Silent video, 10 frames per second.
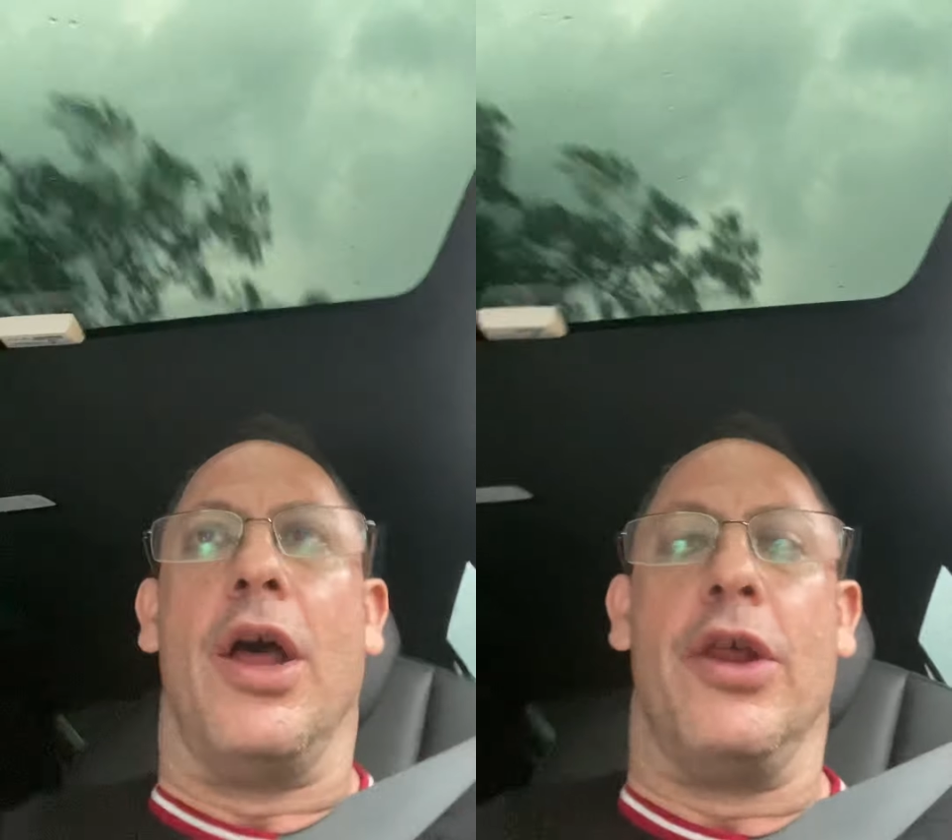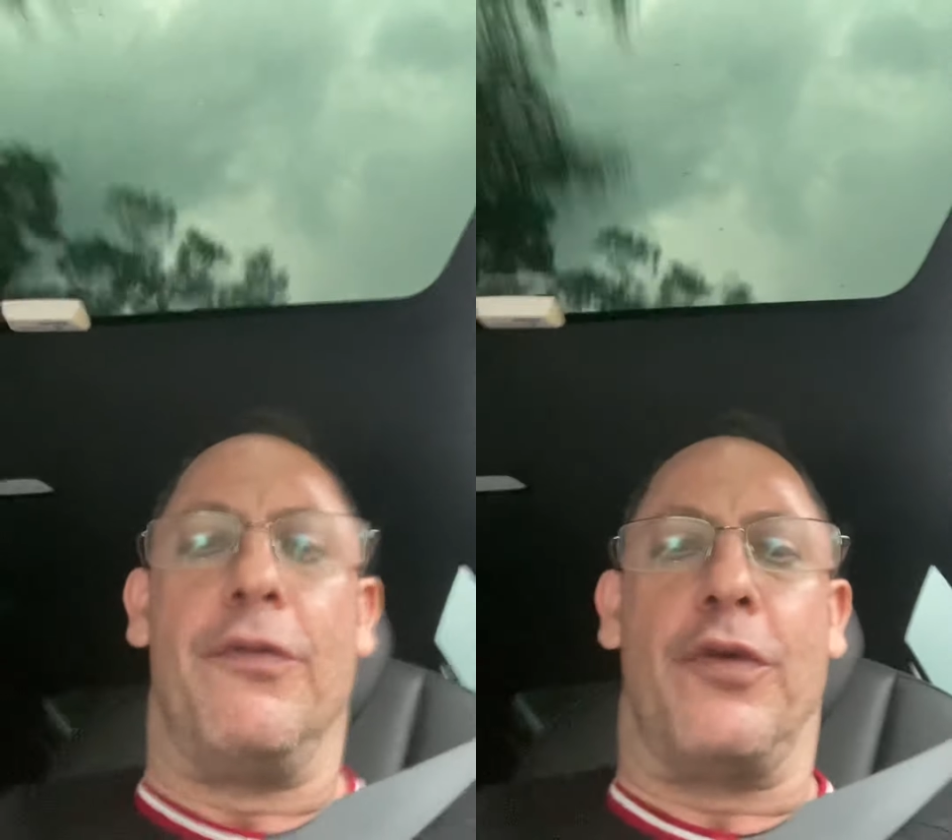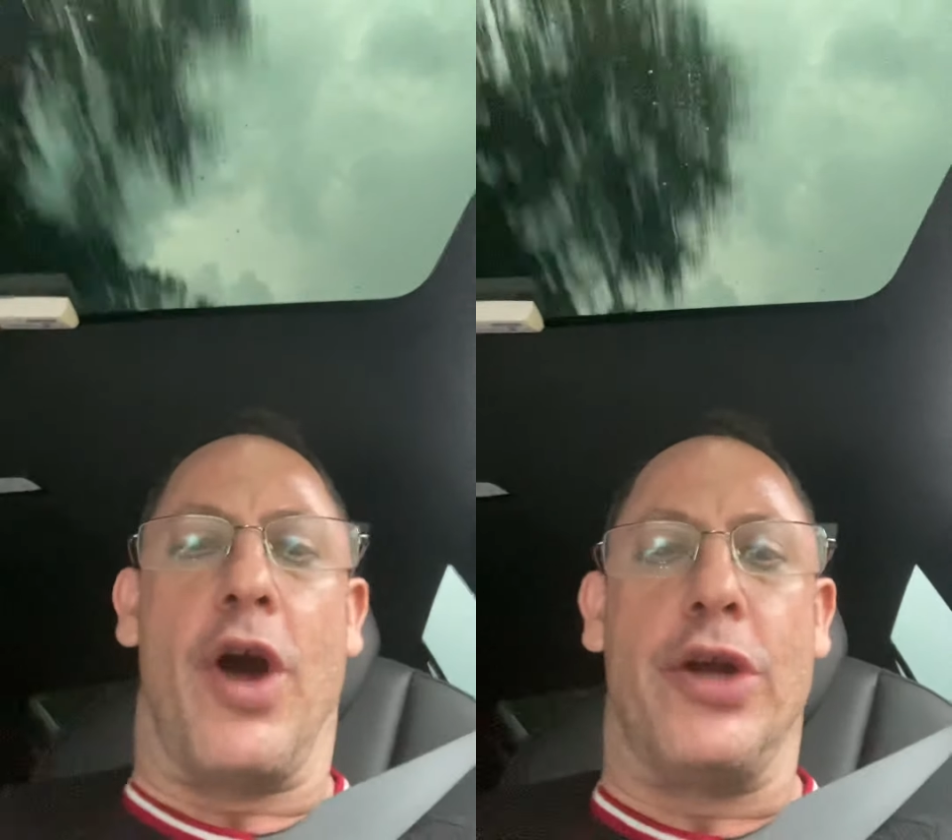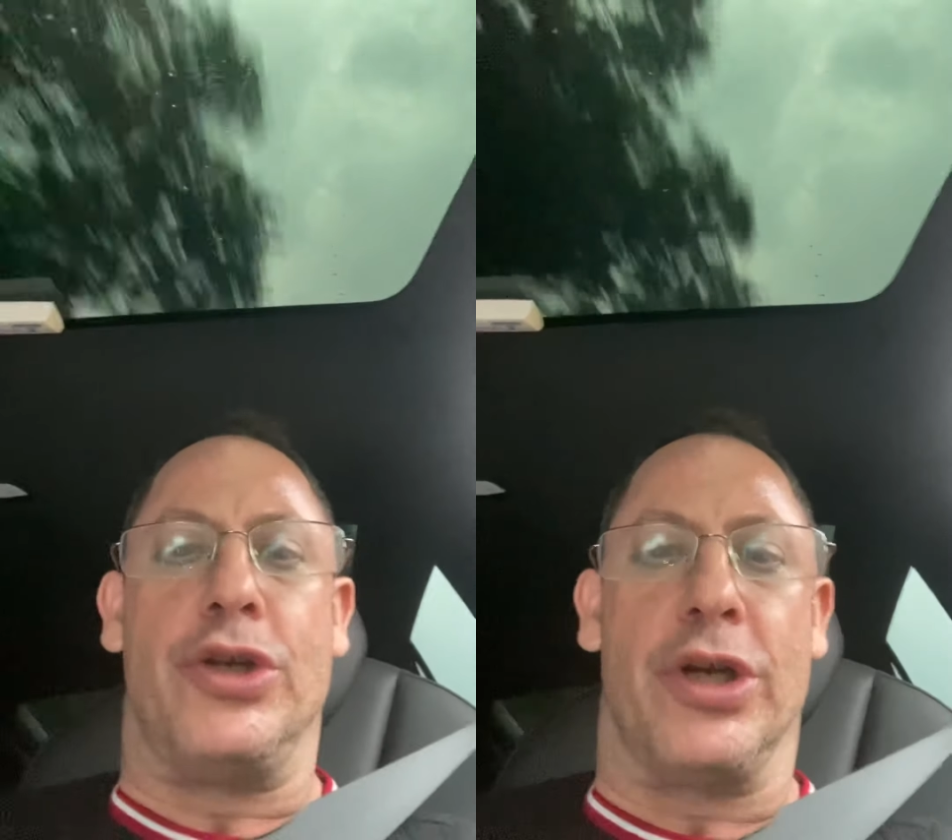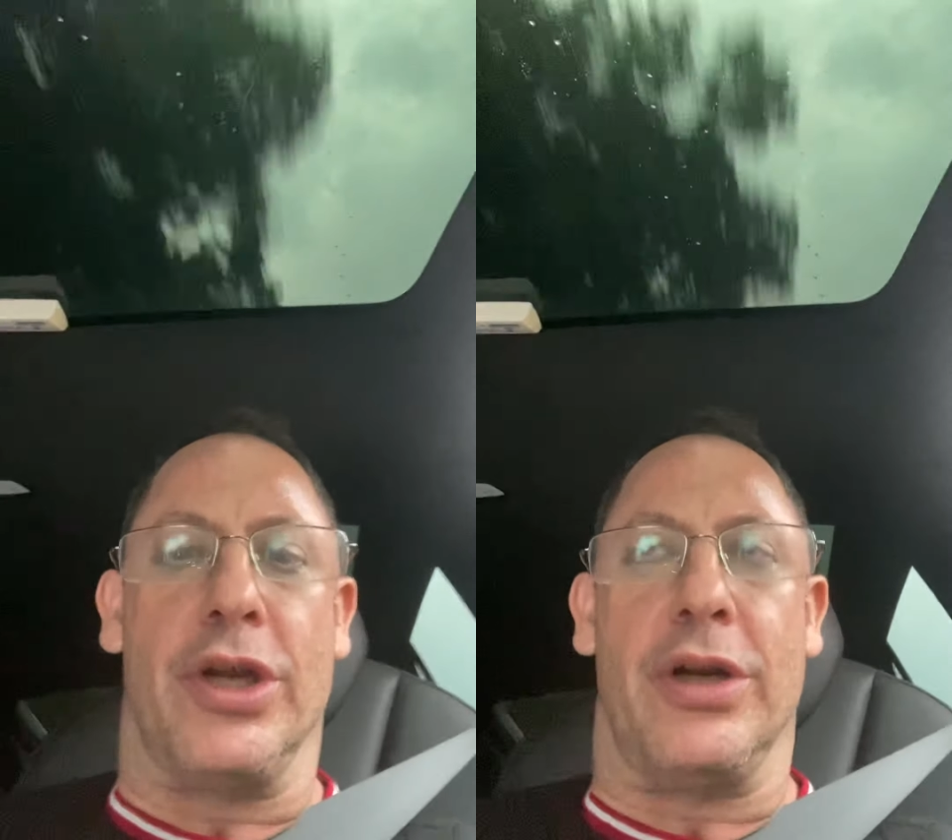the fried
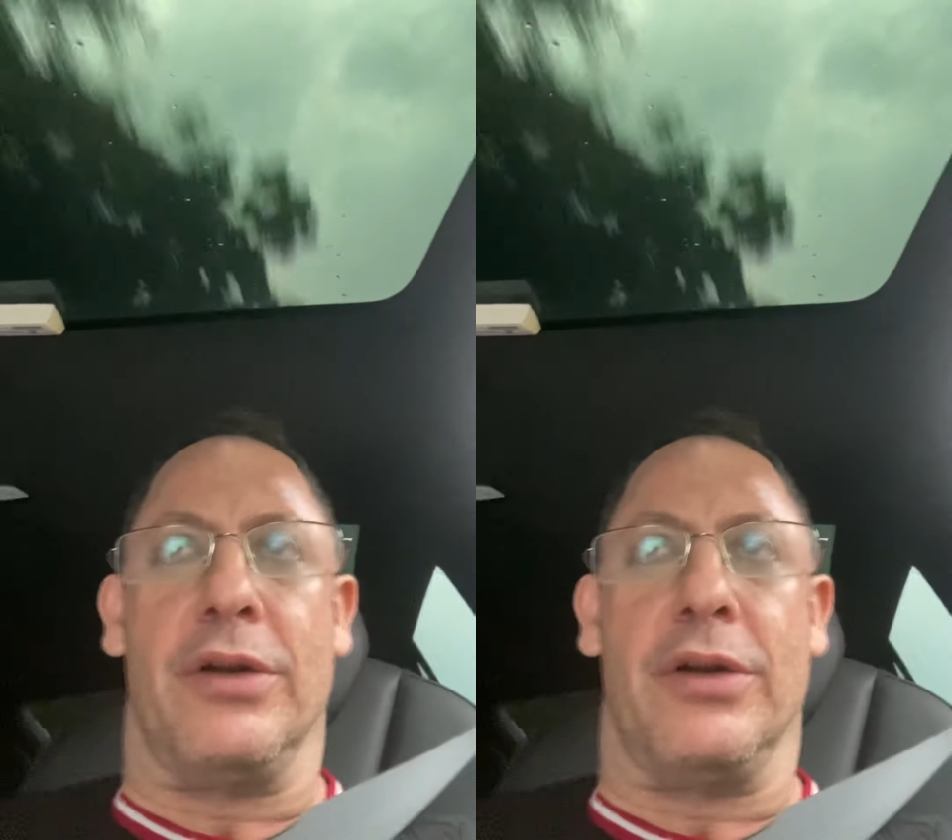chicken.